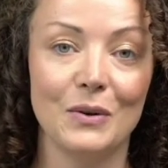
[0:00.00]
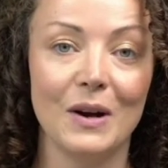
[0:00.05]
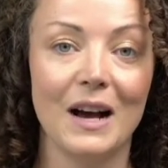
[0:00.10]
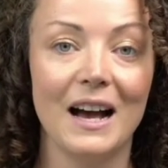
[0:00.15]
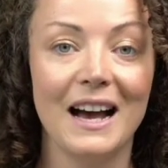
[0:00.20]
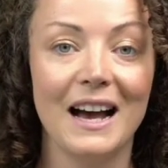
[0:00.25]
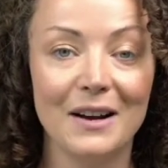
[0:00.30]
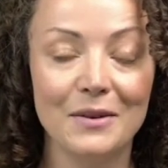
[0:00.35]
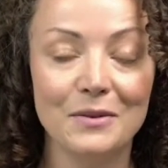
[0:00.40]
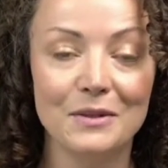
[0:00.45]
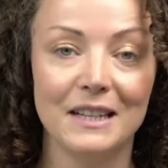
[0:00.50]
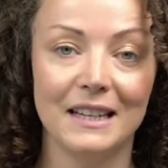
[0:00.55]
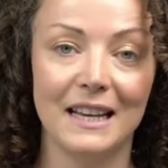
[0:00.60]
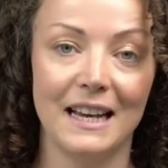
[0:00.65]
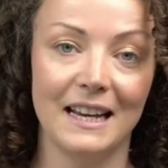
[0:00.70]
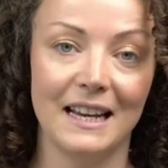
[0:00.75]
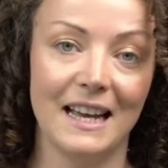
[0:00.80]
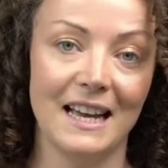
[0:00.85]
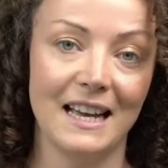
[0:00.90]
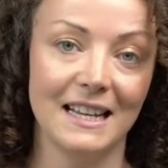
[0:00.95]
how to
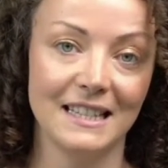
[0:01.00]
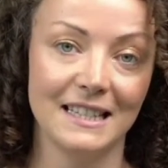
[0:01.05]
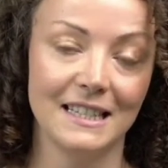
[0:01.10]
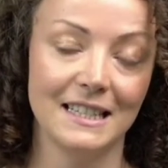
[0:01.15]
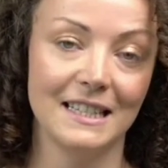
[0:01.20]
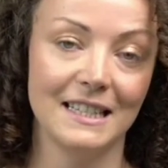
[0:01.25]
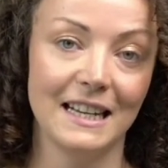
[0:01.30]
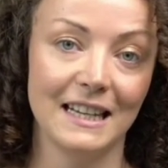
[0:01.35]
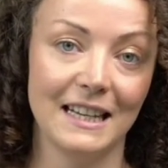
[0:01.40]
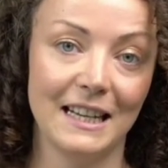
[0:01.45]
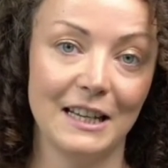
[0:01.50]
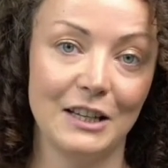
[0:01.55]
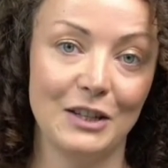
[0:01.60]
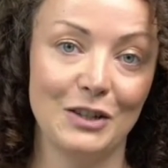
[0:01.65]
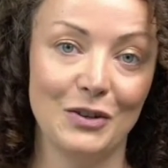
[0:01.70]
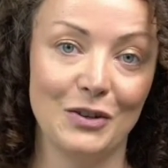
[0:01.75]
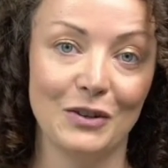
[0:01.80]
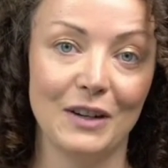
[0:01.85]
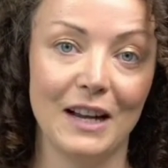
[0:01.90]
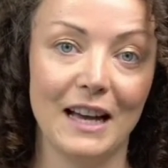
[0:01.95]
get unstuck
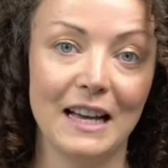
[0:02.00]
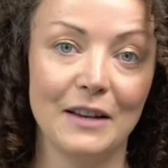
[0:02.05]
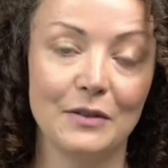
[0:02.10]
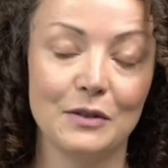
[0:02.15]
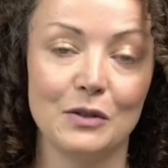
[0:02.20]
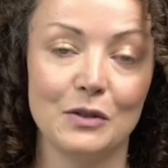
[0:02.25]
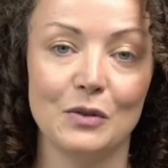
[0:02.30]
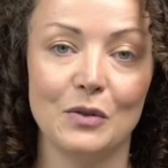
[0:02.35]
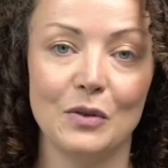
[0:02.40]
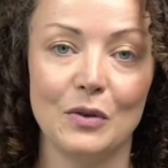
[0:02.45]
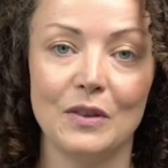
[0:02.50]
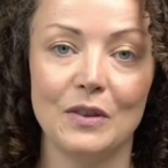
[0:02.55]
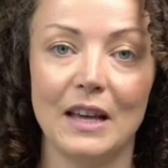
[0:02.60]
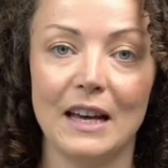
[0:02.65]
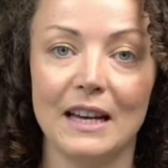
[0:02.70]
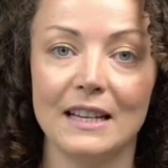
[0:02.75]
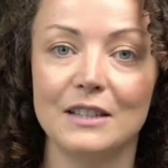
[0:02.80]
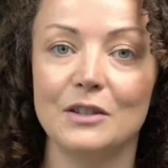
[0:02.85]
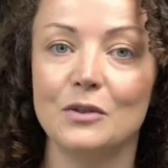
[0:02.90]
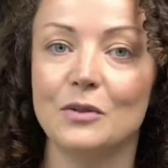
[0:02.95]
in your life so
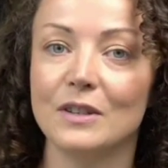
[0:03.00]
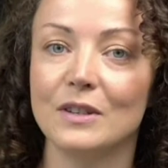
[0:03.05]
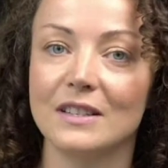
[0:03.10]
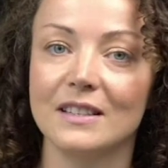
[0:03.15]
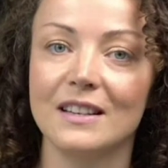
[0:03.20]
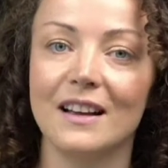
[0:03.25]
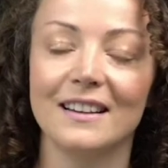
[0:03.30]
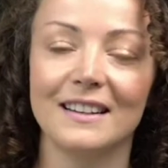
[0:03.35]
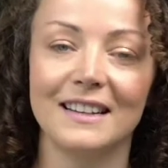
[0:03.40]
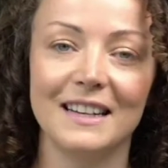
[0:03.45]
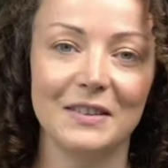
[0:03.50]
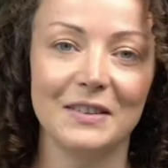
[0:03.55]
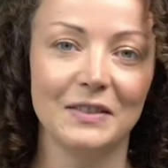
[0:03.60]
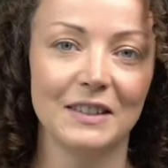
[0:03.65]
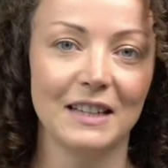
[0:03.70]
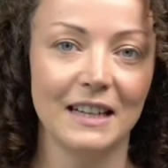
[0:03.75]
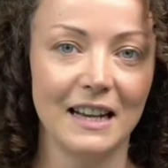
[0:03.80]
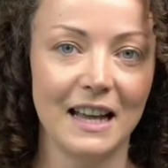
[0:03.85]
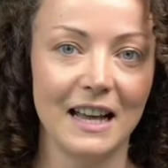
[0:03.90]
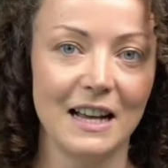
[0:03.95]
that you can start
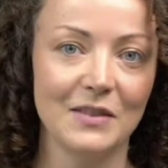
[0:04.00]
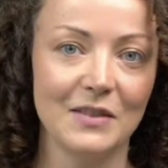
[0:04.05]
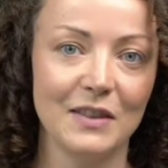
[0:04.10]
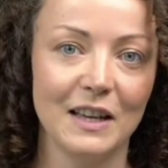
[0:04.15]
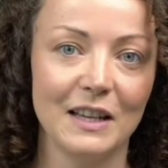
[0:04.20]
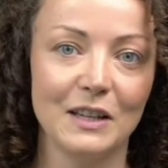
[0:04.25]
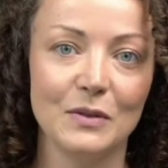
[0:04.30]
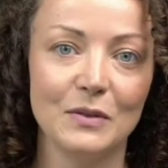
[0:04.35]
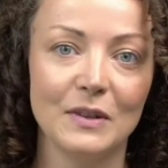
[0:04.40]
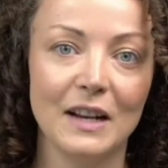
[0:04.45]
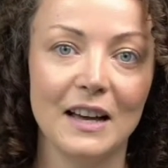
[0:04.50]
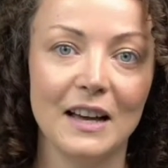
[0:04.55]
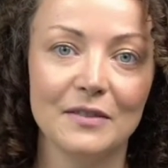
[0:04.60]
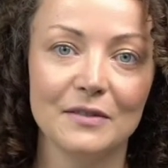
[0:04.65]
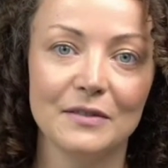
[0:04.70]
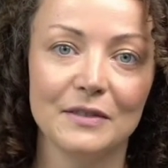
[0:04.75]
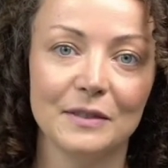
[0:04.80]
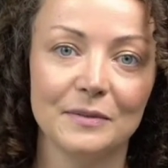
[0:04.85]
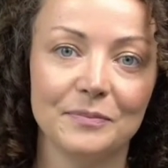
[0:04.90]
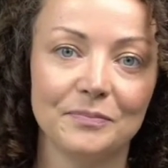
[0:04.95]
living a life that you
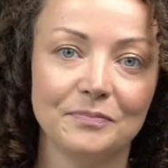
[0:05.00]
love.